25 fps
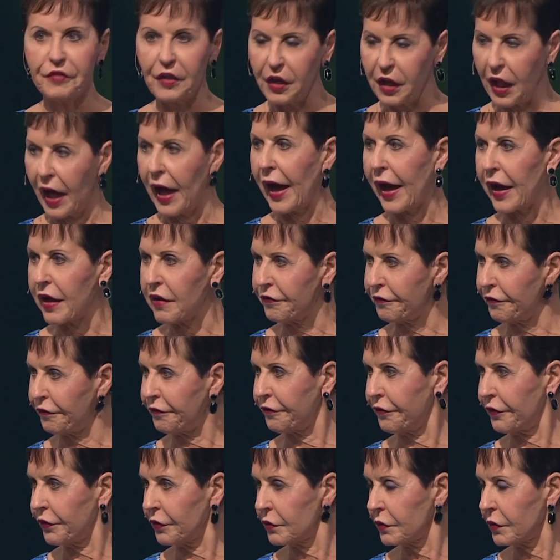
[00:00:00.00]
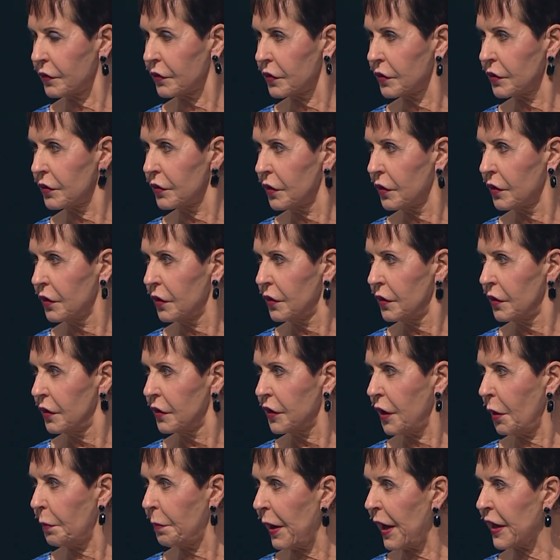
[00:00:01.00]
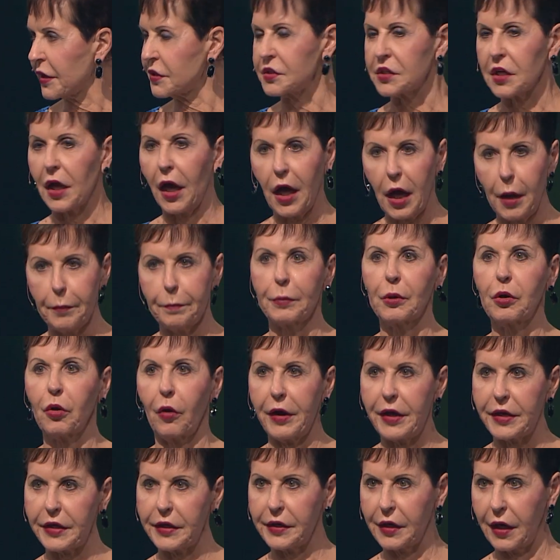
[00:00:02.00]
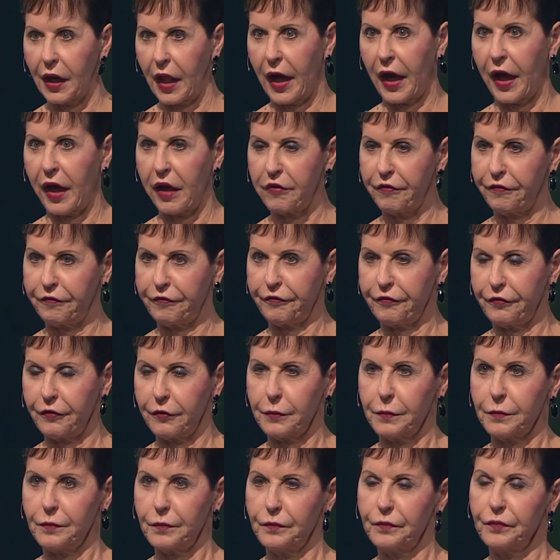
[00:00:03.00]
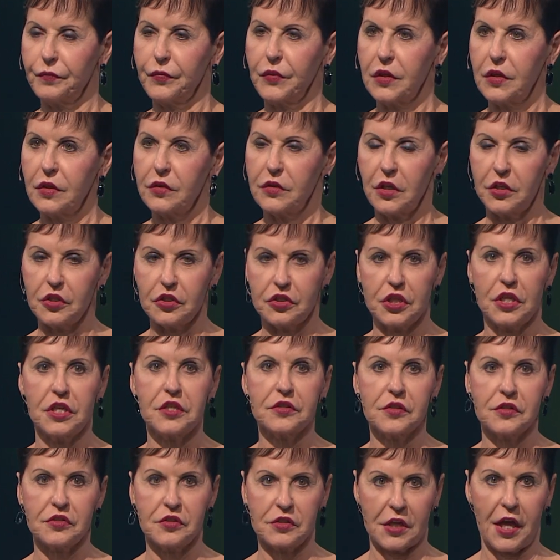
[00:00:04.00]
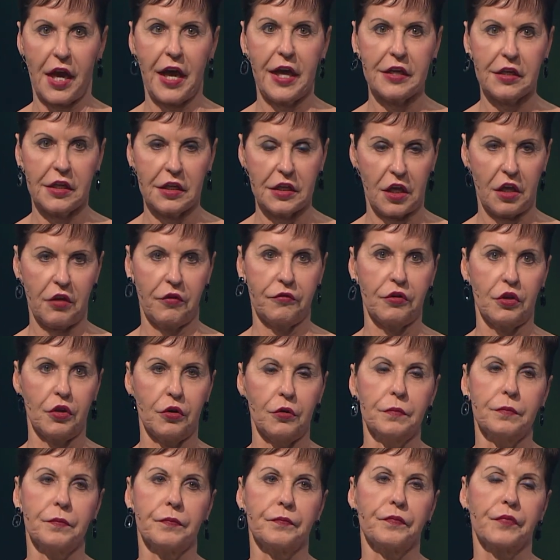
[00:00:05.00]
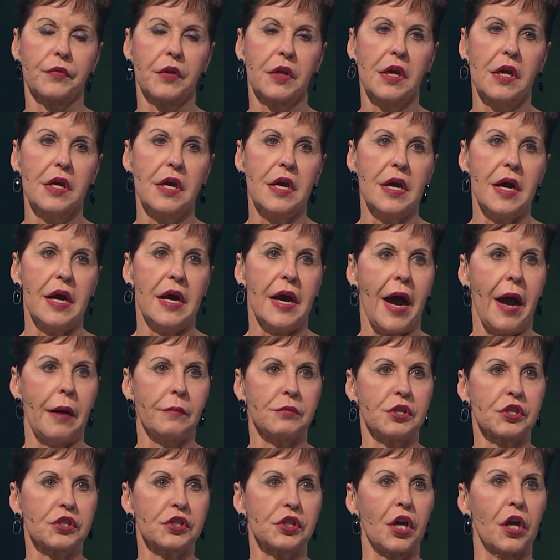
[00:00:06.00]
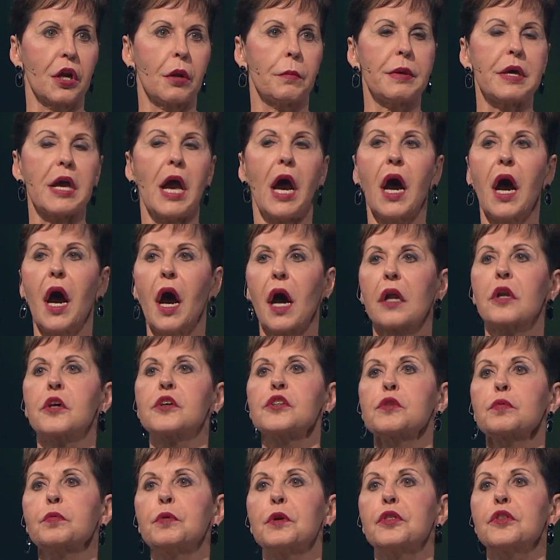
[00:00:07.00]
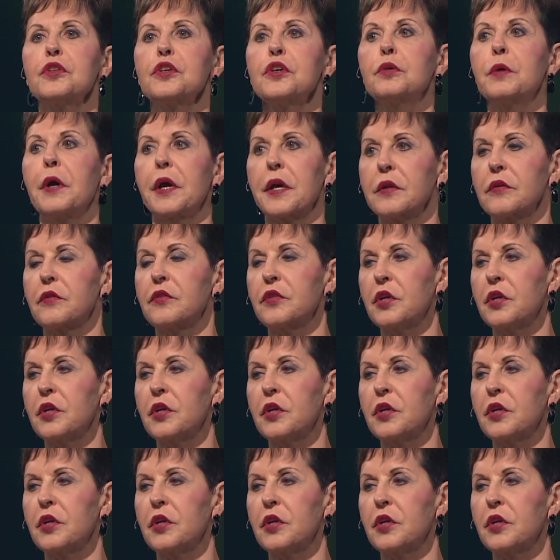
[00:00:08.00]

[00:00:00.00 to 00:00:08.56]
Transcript: the life, the best upgraded life that Jesus died to give you. I'm just going to be honest with you and